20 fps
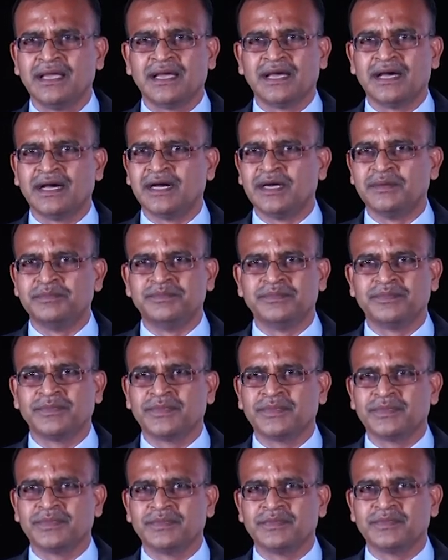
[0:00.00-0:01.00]
The
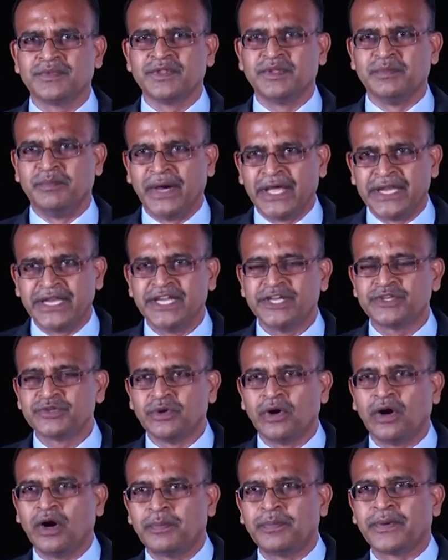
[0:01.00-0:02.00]
money to
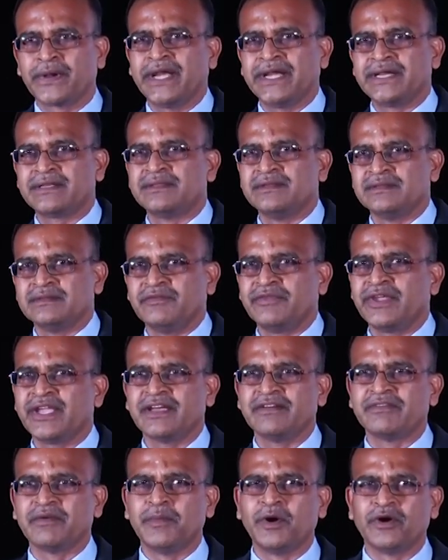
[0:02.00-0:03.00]
operate, we
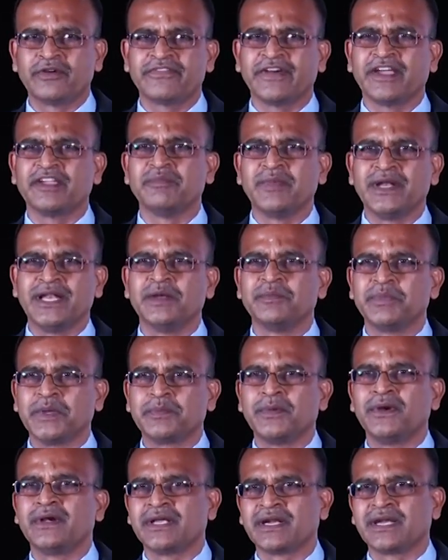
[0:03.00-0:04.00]
have about 5 million
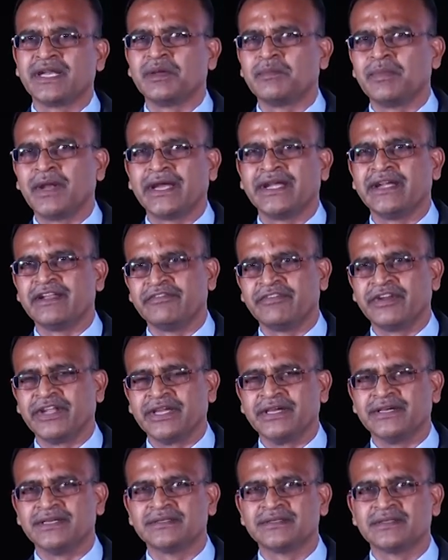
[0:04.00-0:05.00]
people turning blind every
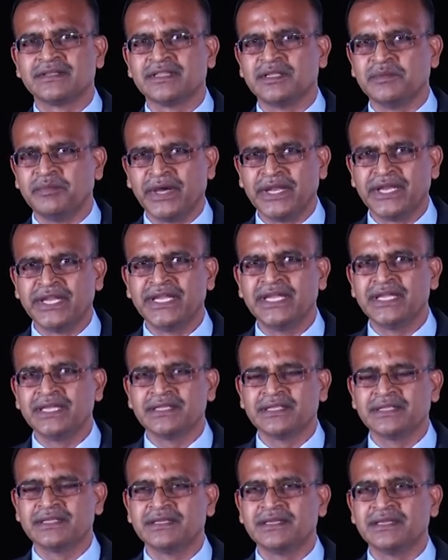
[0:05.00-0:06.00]
year. The money
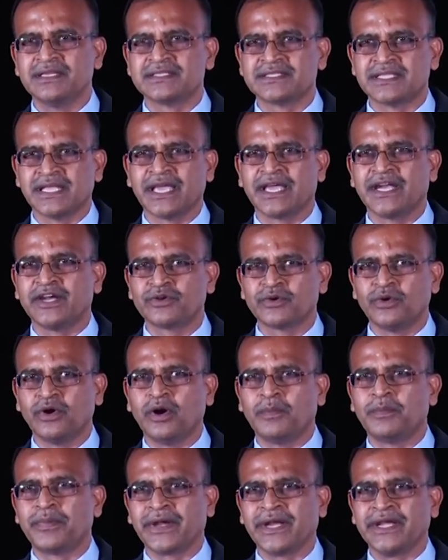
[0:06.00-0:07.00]
is there to
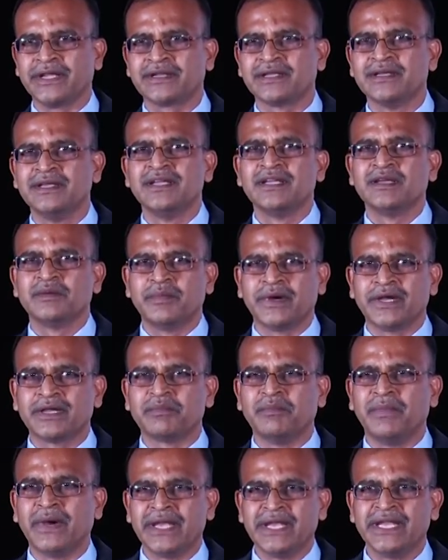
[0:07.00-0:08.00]
operate, but
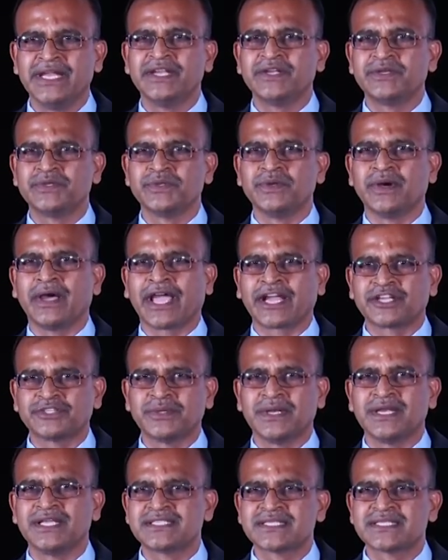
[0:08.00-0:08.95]
money to actually